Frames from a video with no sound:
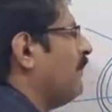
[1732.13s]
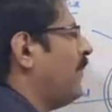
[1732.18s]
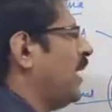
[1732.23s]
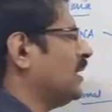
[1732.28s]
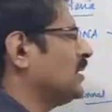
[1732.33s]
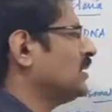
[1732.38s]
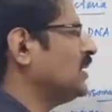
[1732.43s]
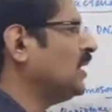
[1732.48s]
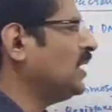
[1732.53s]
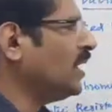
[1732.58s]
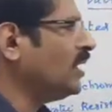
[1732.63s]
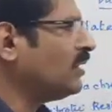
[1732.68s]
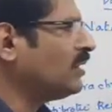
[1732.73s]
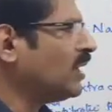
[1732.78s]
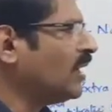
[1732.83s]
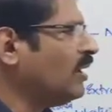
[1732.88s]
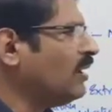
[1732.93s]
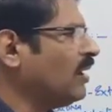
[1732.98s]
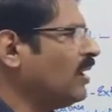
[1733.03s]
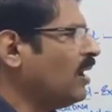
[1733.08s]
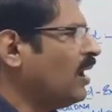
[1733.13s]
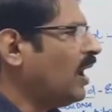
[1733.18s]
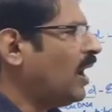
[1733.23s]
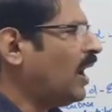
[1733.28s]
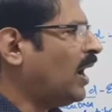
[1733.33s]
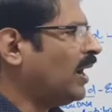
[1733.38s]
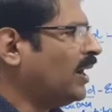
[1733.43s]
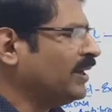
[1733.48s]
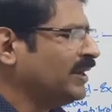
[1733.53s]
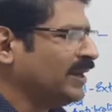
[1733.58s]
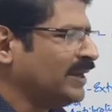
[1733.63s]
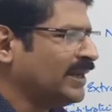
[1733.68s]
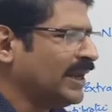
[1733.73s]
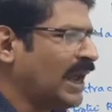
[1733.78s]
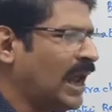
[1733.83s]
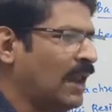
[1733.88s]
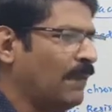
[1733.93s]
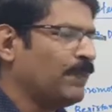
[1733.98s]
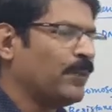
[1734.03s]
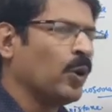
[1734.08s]
bacterial cell, and it
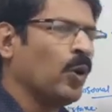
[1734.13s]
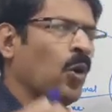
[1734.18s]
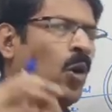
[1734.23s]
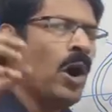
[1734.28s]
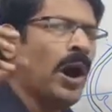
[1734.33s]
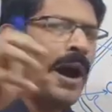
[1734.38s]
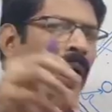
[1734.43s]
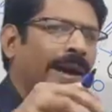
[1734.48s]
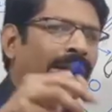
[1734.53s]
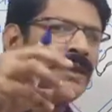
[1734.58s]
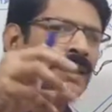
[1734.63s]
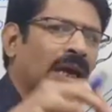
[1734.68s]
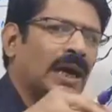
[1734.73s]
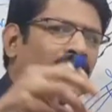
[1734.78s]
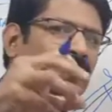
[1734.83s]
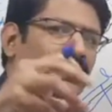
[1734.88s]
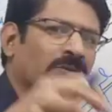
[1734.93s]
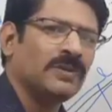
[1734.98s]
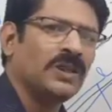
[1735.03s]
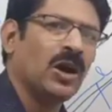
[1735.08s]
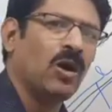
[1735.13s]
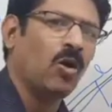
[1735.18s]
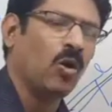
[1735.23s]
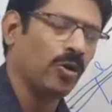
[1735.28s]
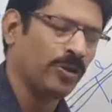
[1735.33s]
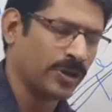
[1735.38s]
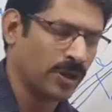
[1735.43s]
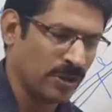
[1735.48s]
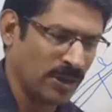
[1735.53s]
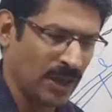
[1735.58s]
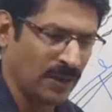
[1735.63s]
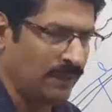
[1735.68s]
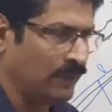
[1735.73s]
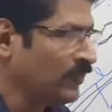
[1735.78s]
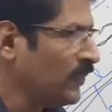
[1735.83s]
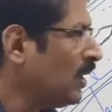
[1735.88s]
helps to attach with the host cell.